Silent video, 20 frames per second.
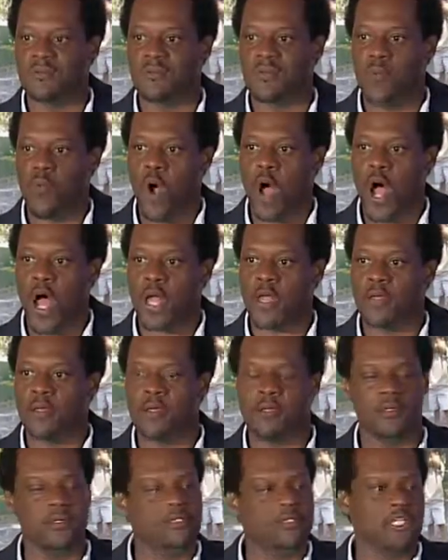Why?
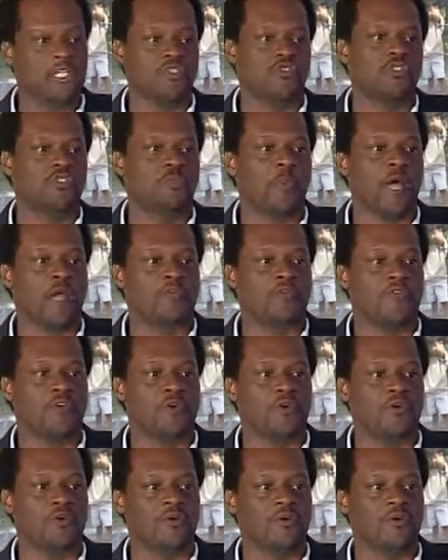Disrespectful,